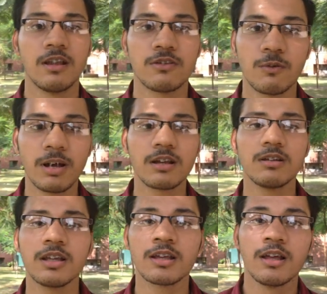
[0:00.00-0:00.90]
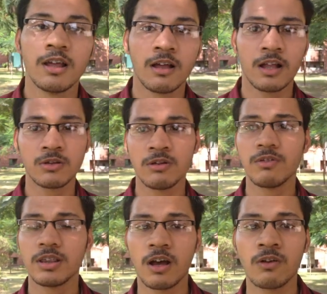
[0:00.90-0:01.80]
So my colleague Atul
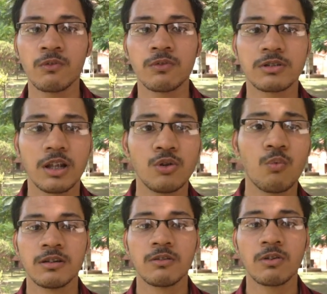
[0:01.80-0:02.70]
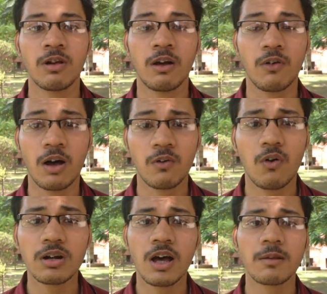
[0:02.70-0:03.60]
will now tell you
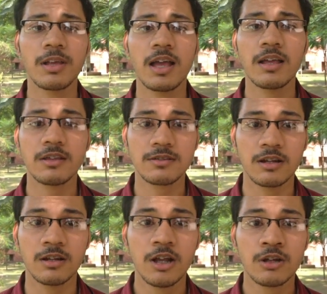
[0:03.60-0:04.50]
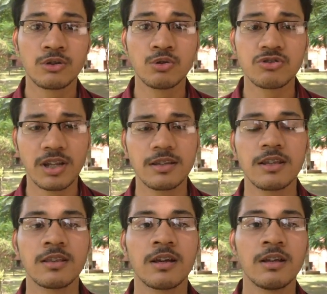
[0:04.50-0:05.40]
what RBI has done to
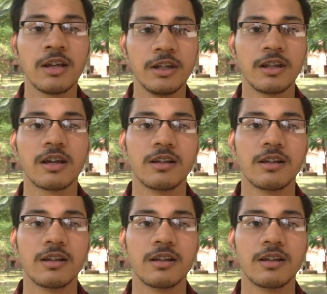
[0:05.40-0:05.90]
strengthen the Indian